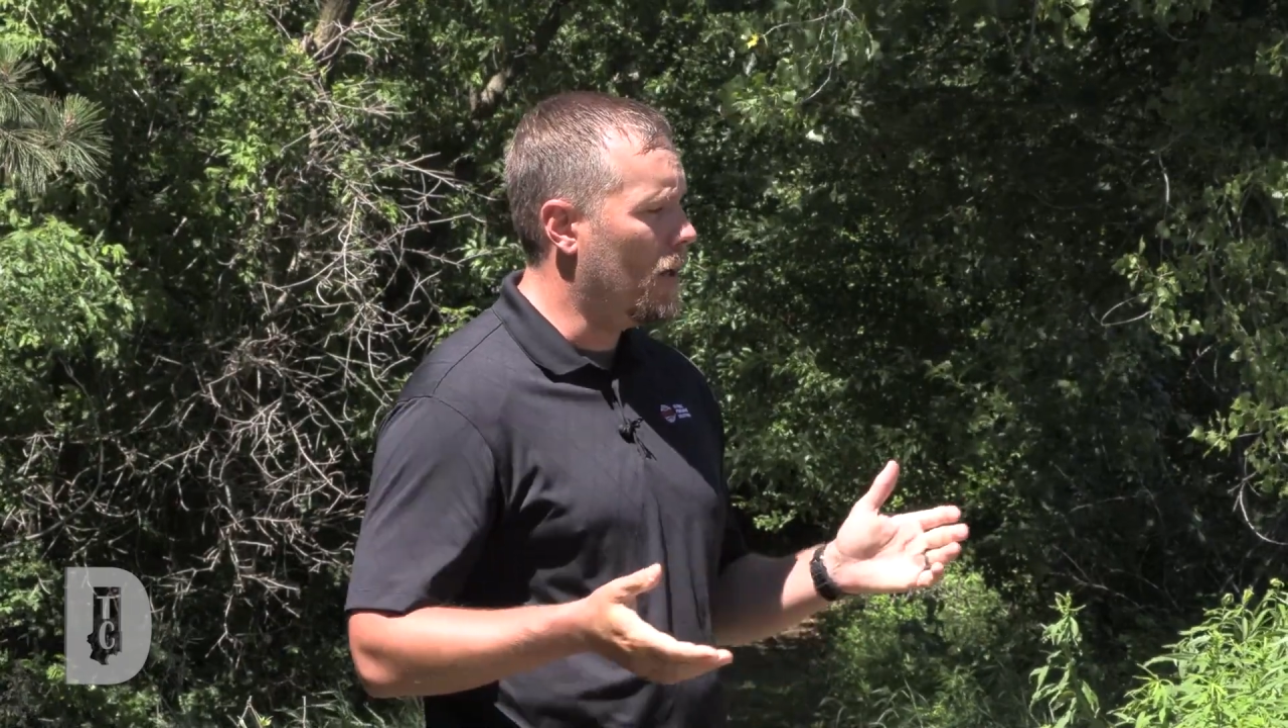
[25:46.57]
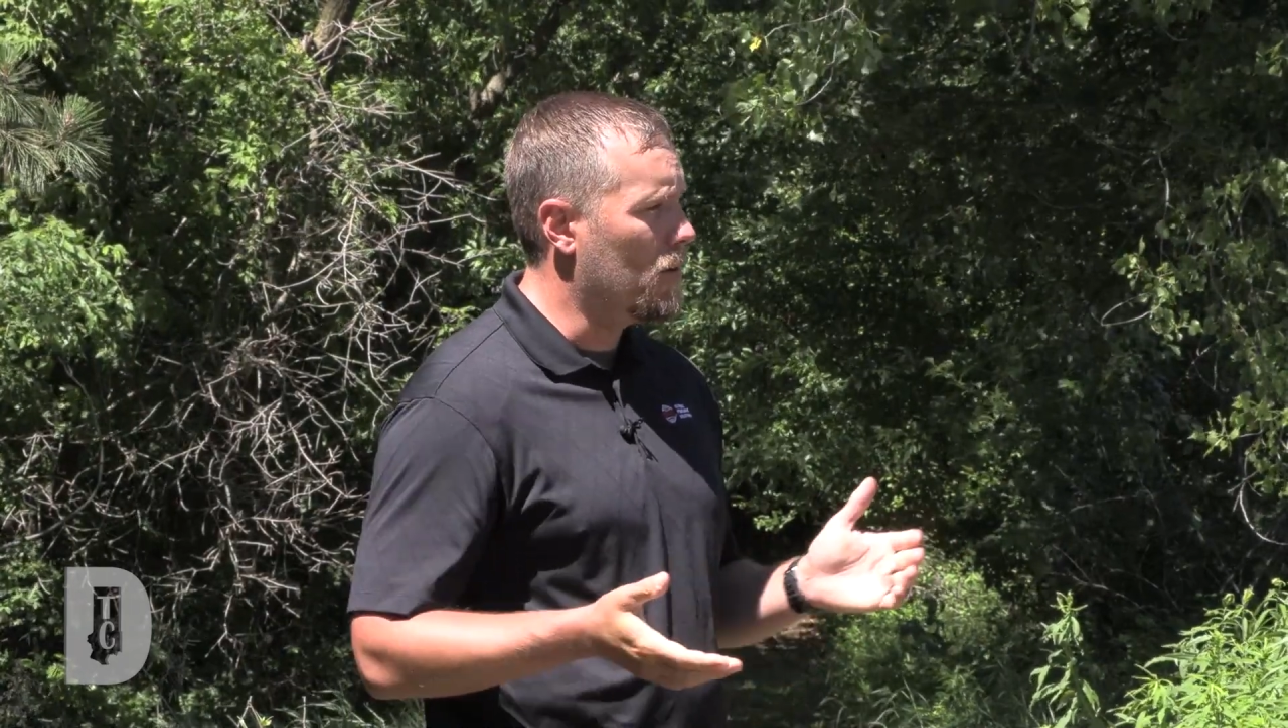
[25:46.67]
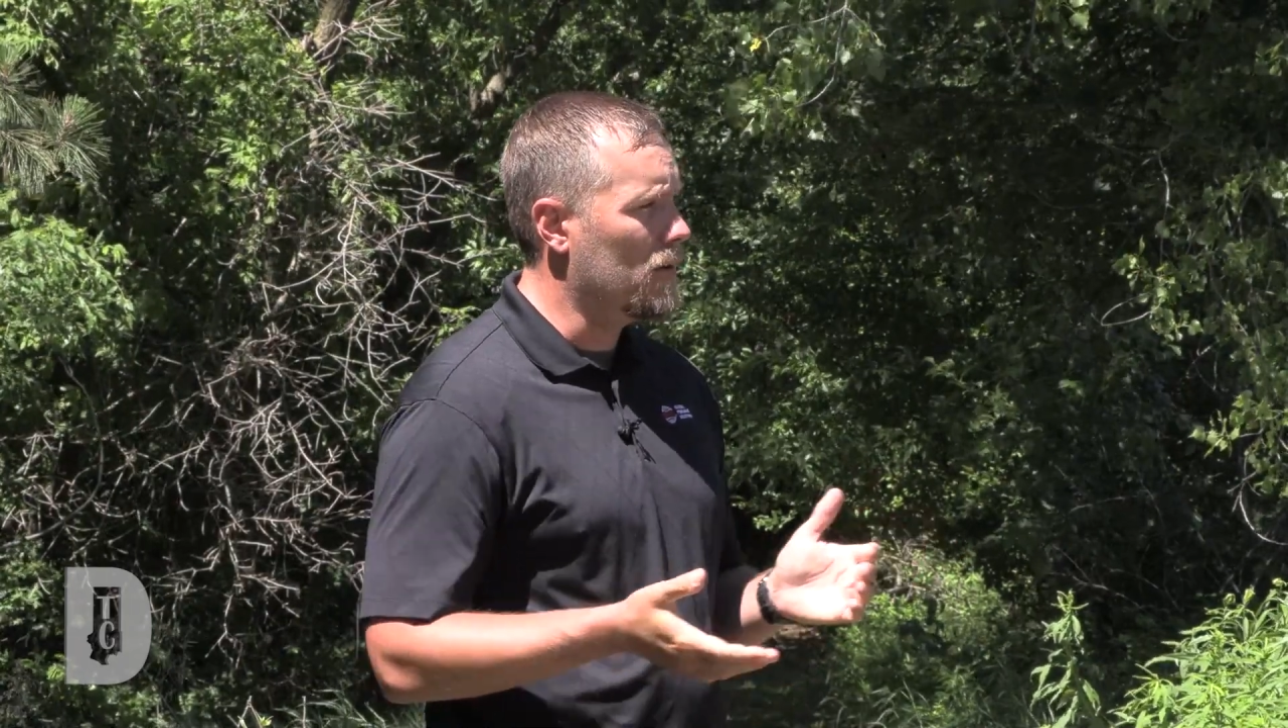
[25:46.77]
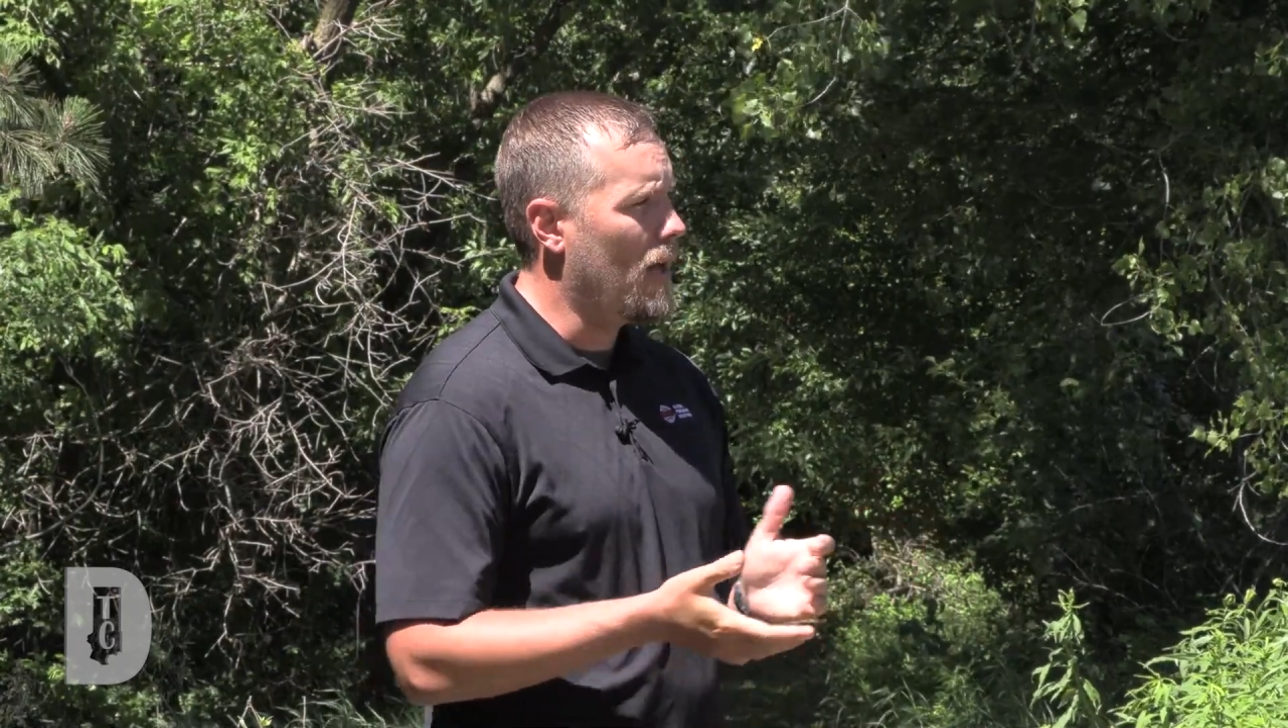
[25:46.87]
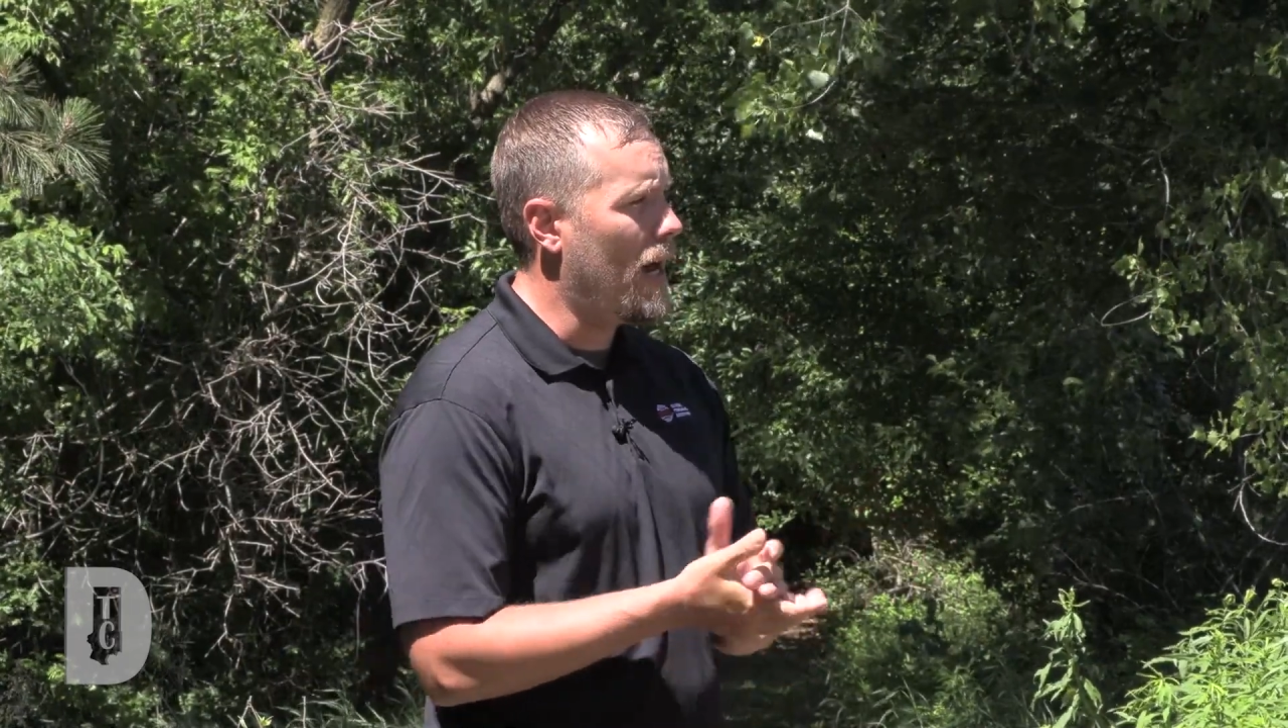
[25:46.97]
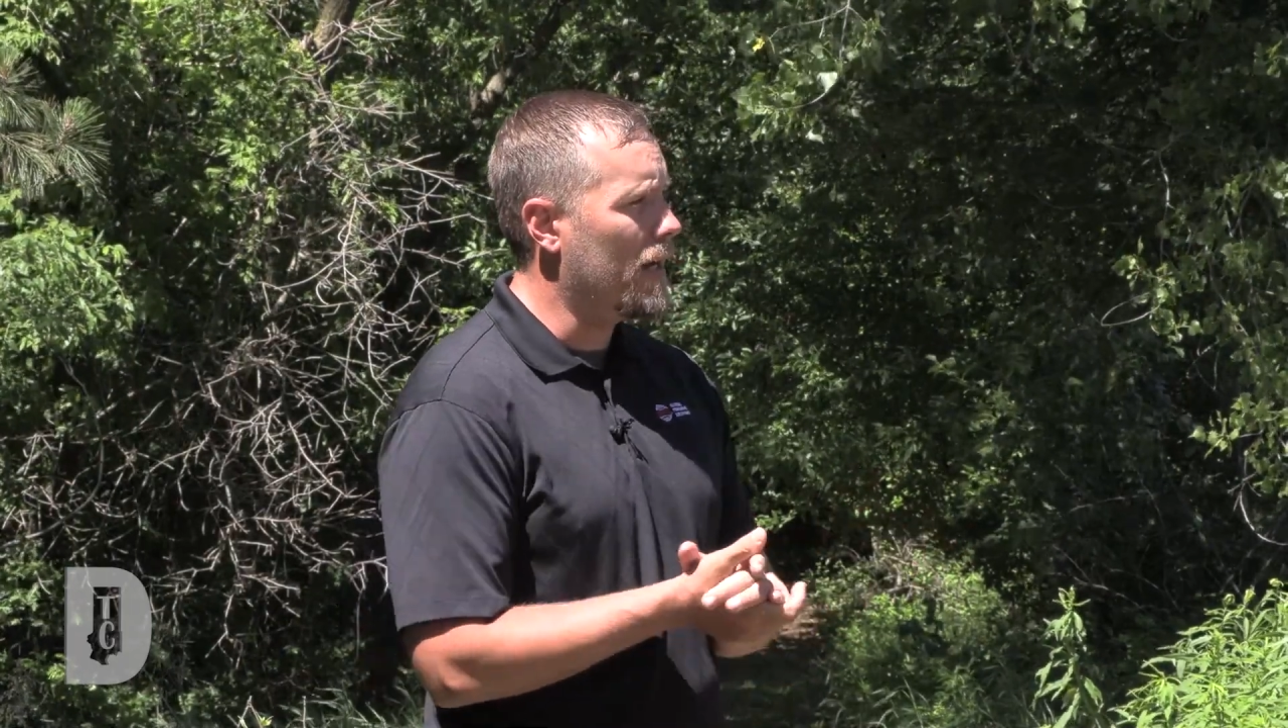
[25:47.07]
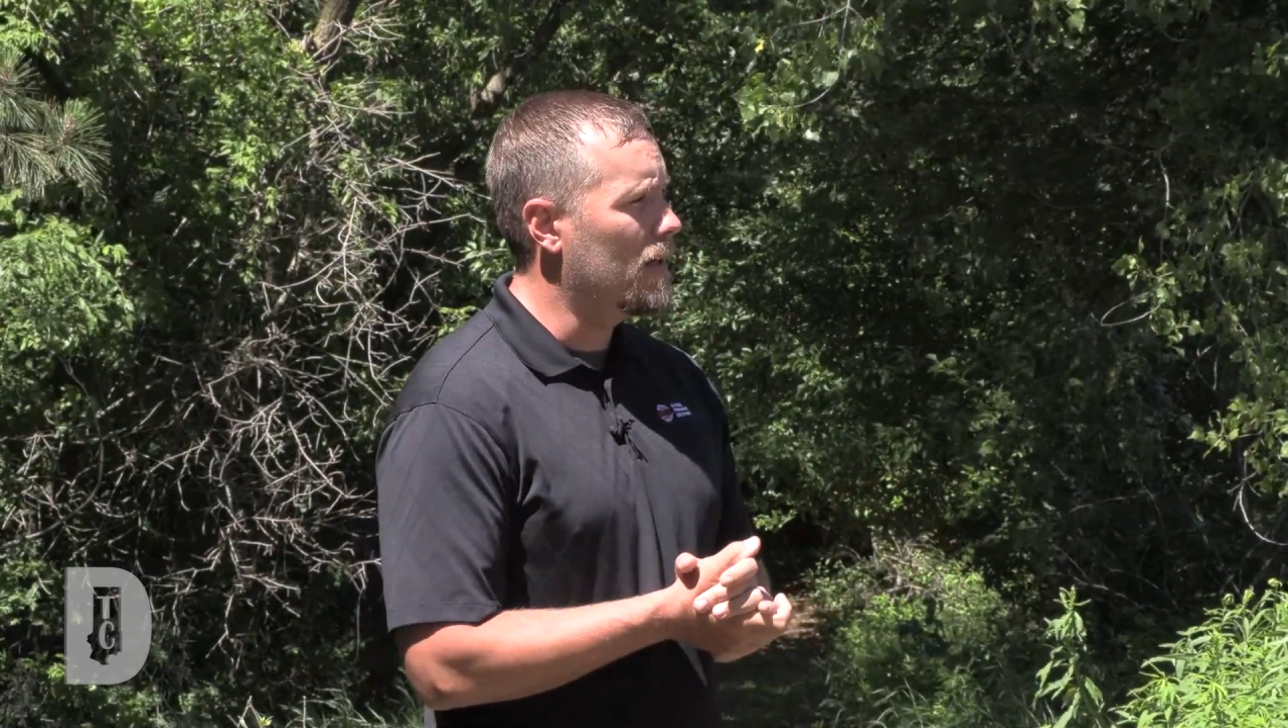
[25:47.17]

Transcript: out a lot